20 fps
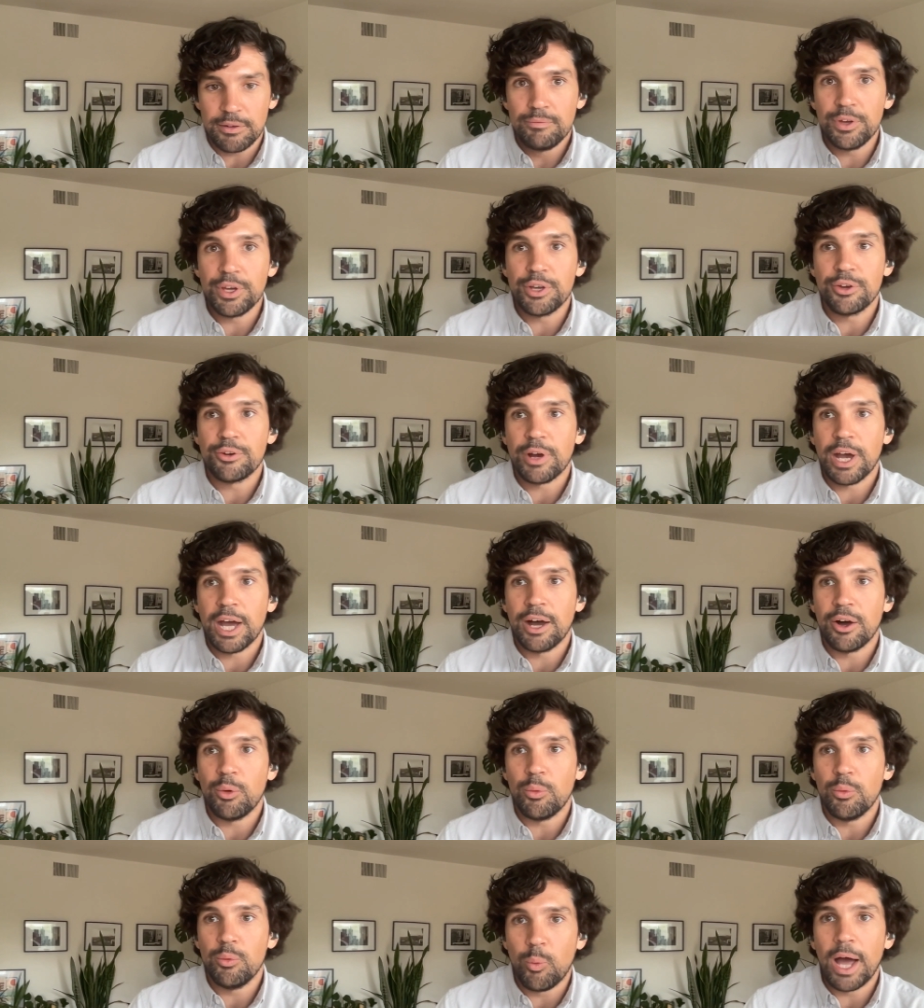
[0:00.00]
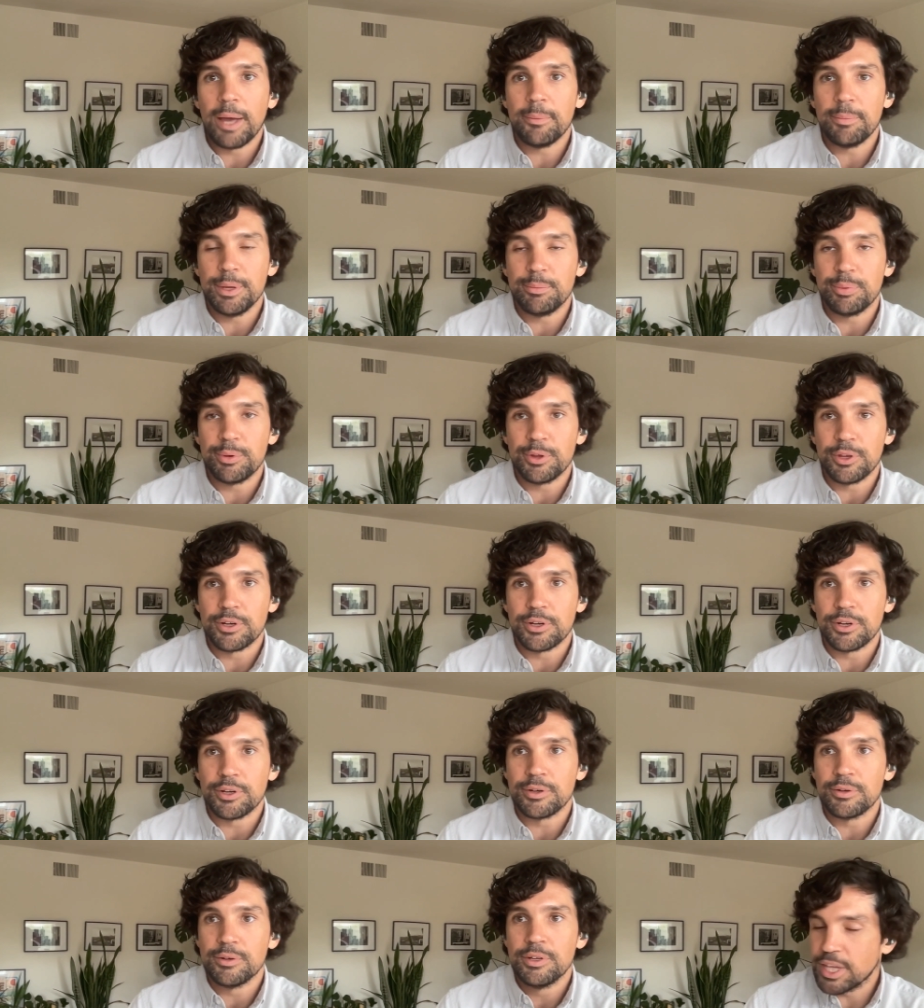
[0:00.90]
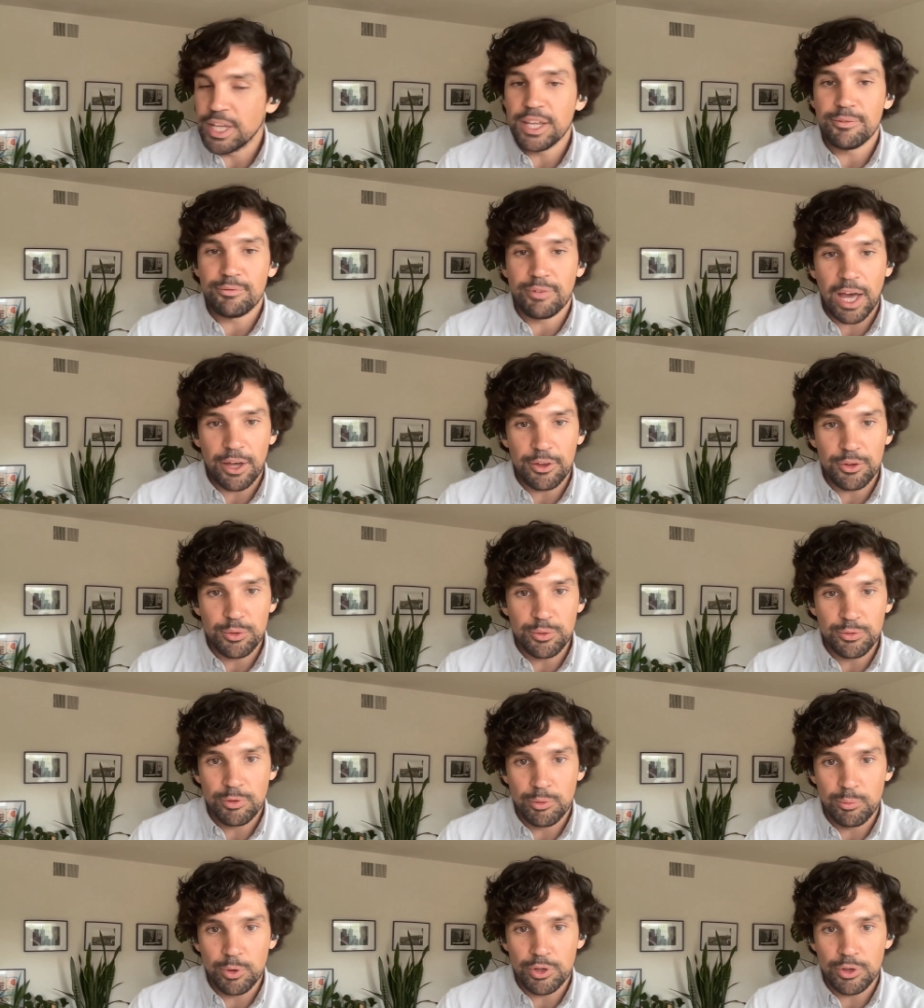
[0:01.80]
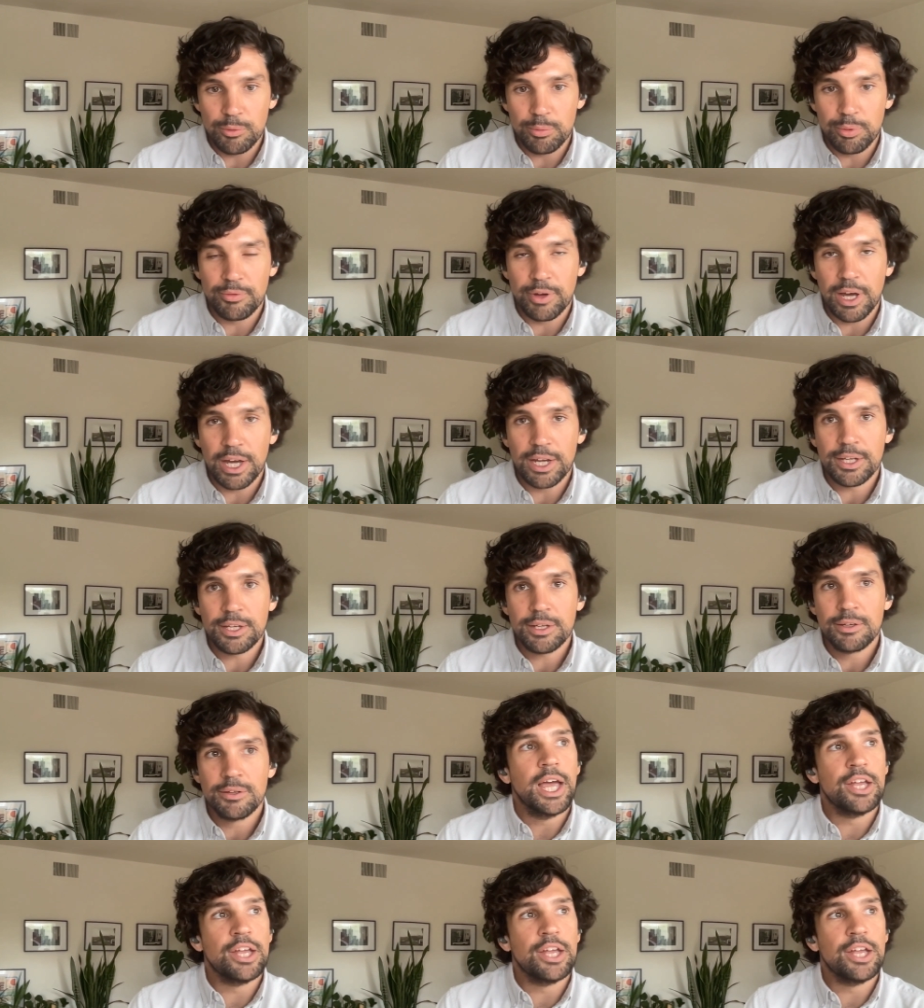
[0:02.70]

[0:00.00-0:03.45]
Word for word: figure out why people are getting value from what you're providing